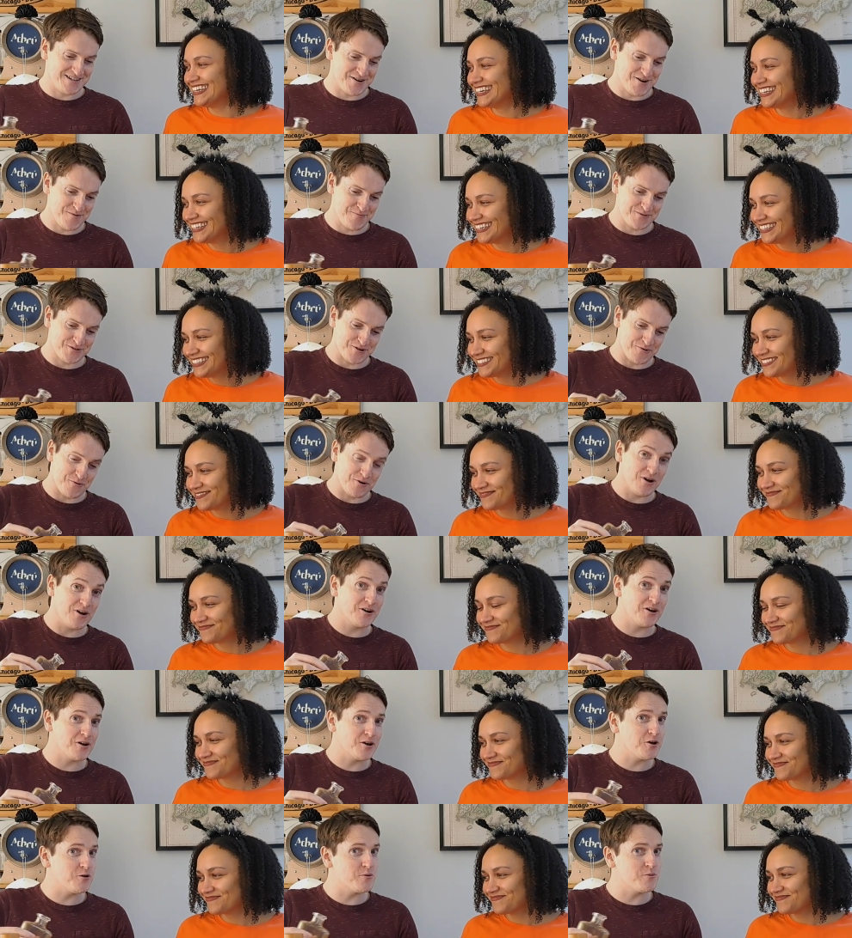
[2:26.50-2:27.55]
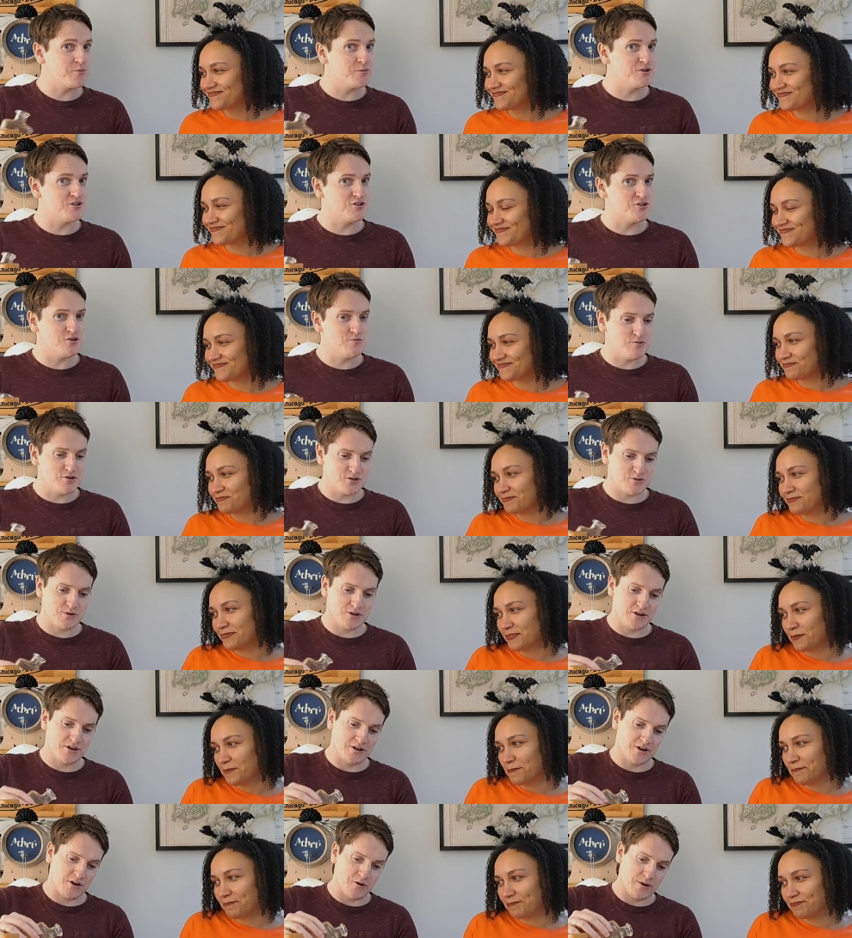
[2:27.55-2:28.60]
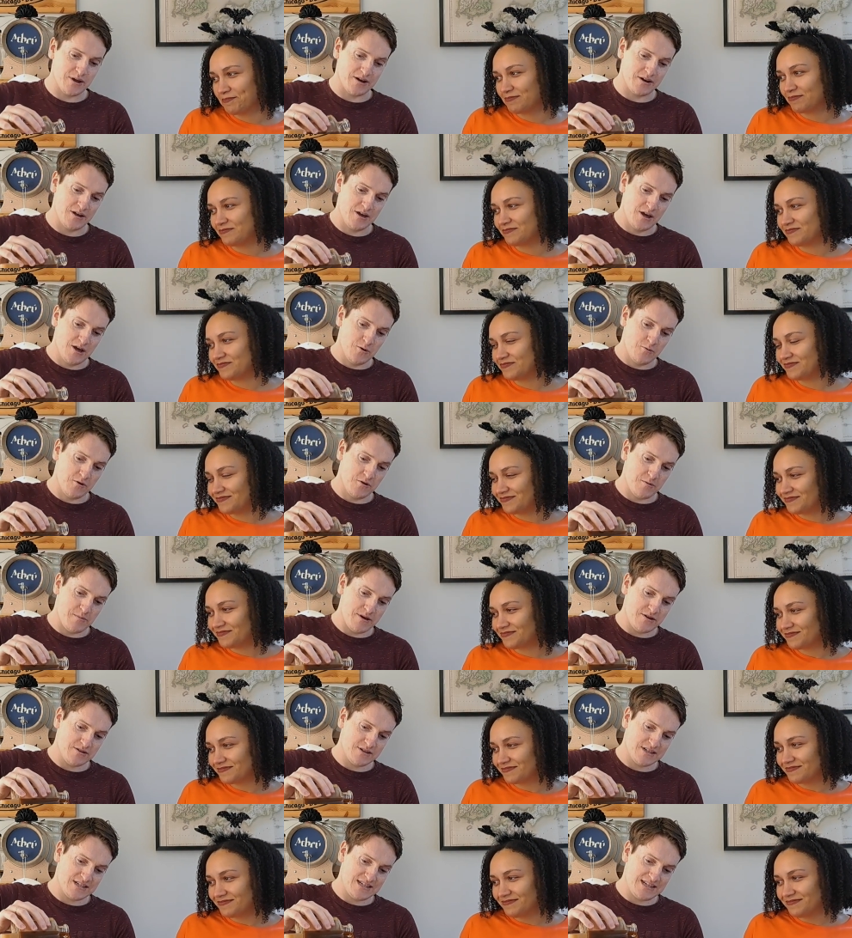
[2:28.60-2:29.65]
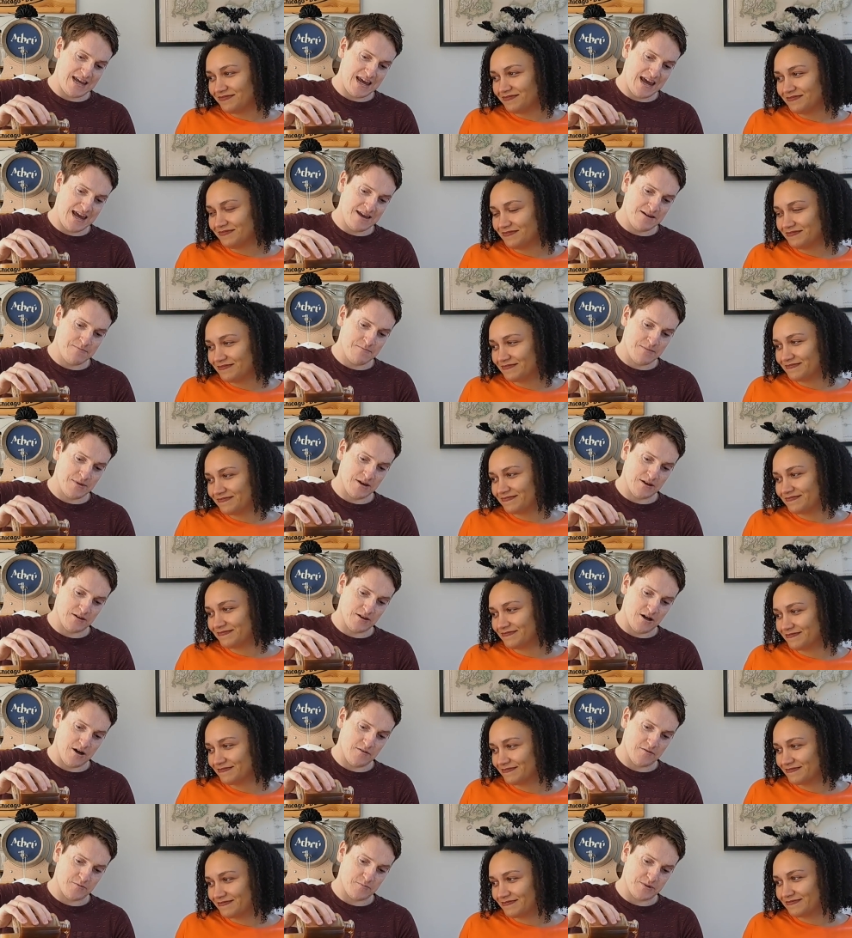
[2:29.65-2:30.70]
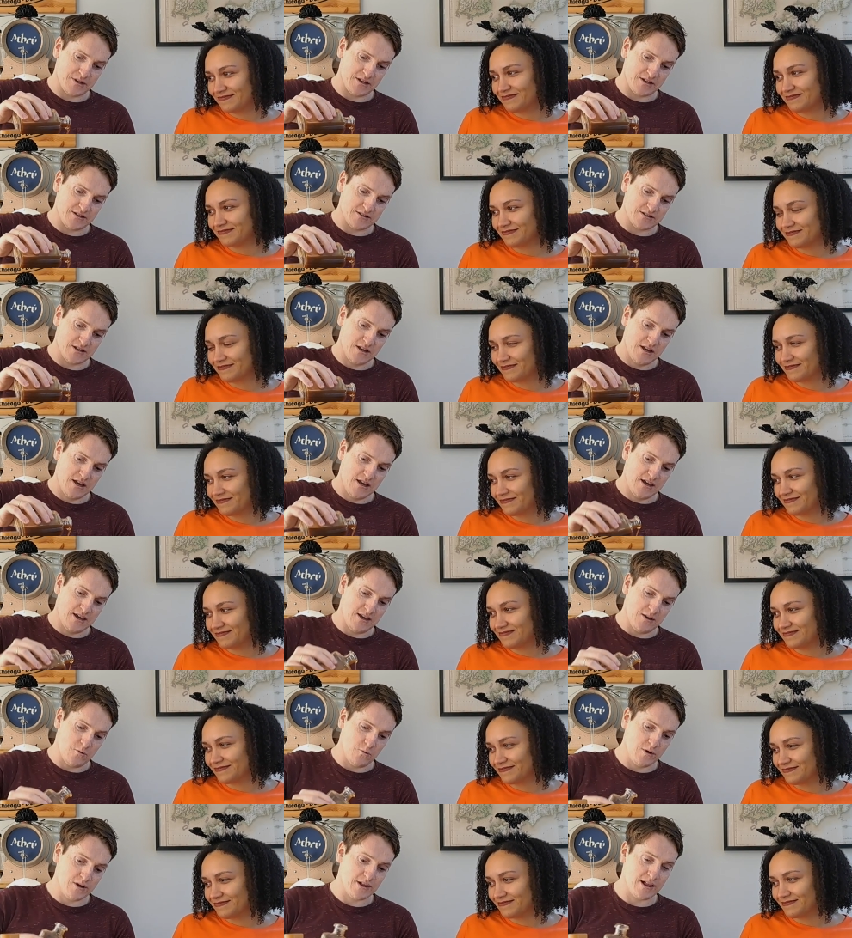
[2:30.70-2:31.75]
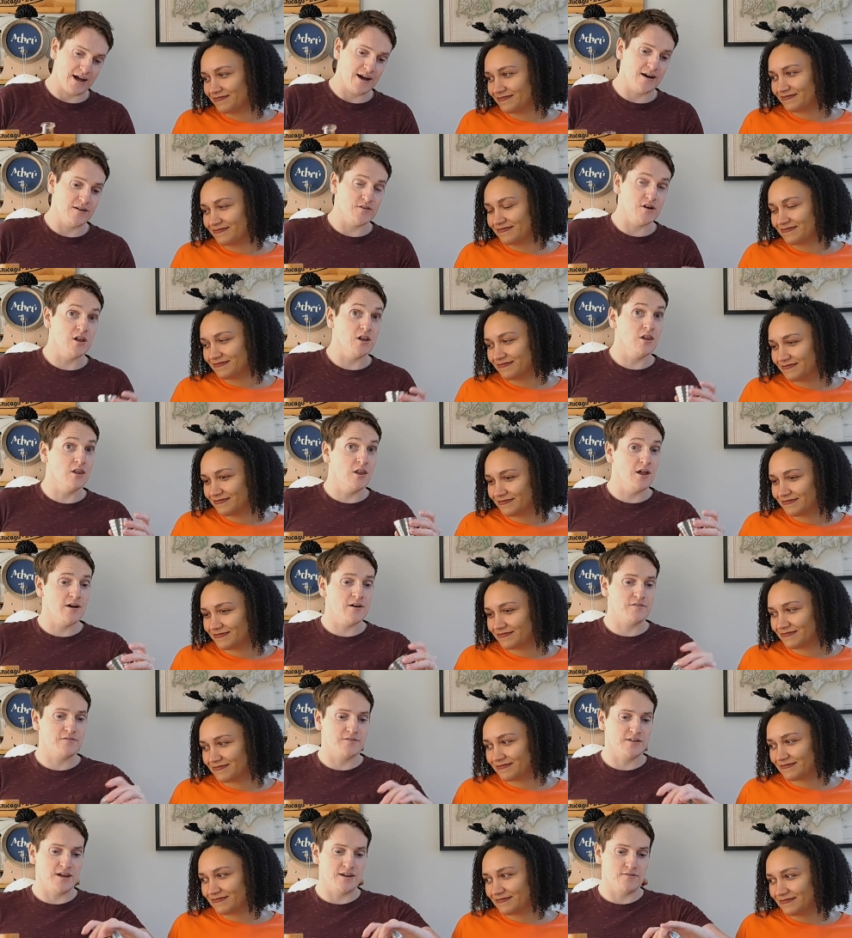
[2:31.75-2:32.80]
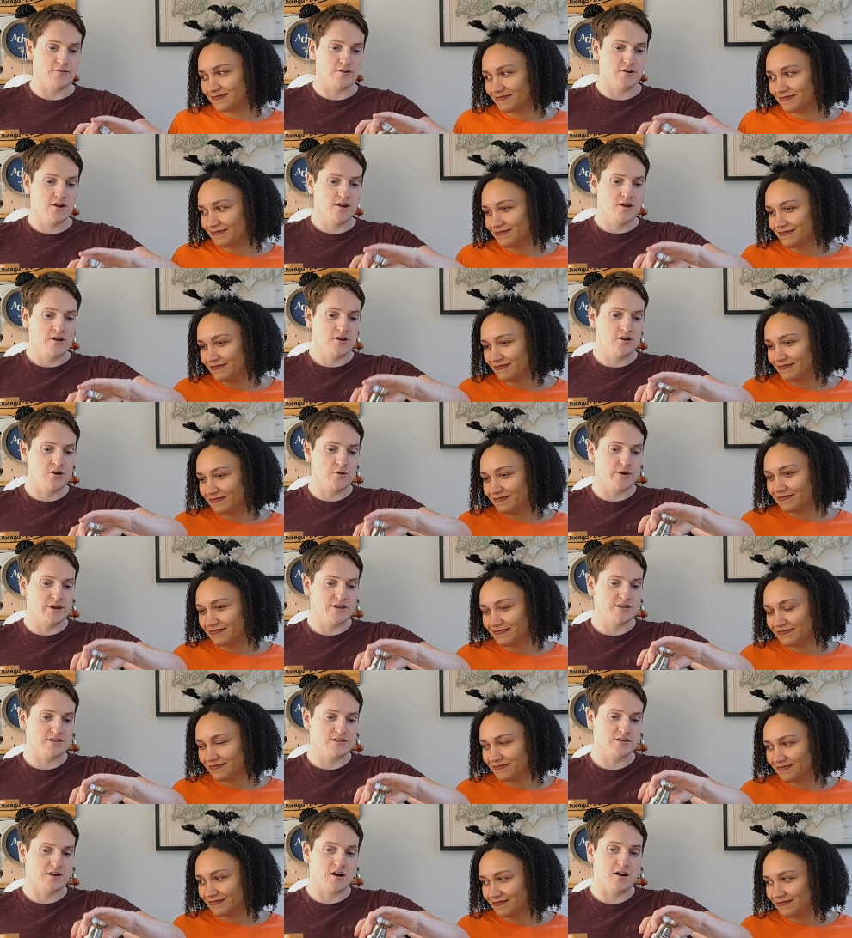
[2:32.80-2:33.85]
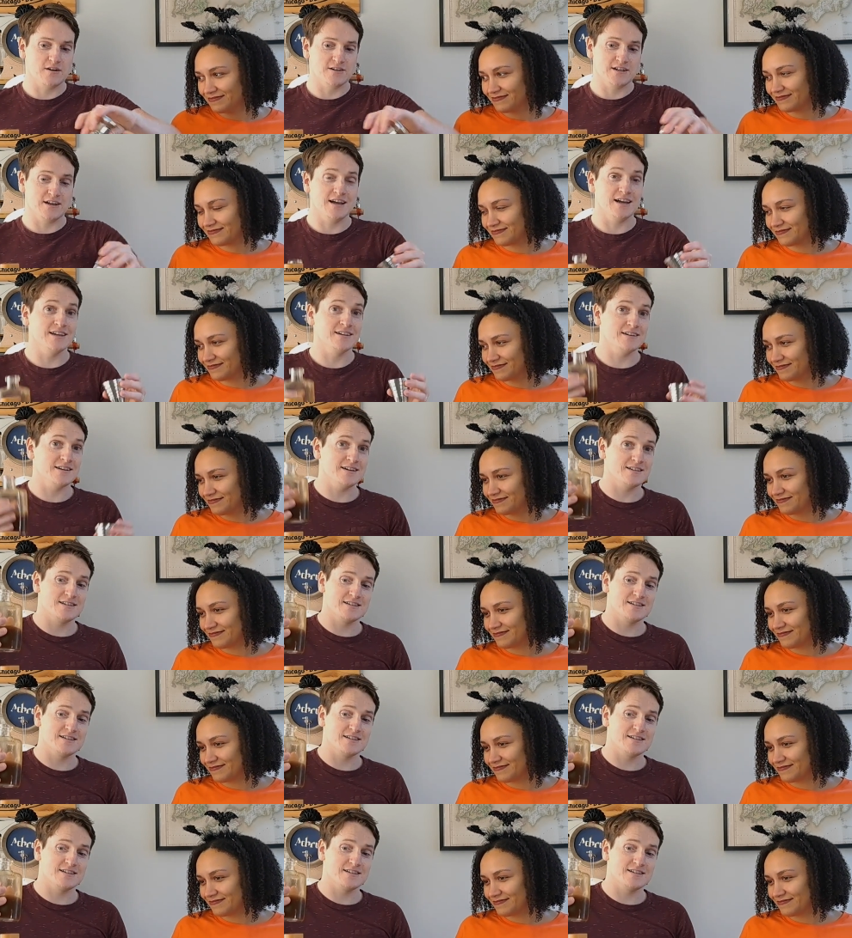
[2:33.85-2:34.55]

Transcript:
Speaker 1: syrup. So we're not gonna go in with too much, we're only gonna go in with about 10 mil of it because it will have a lot of flavor going into the cocktail and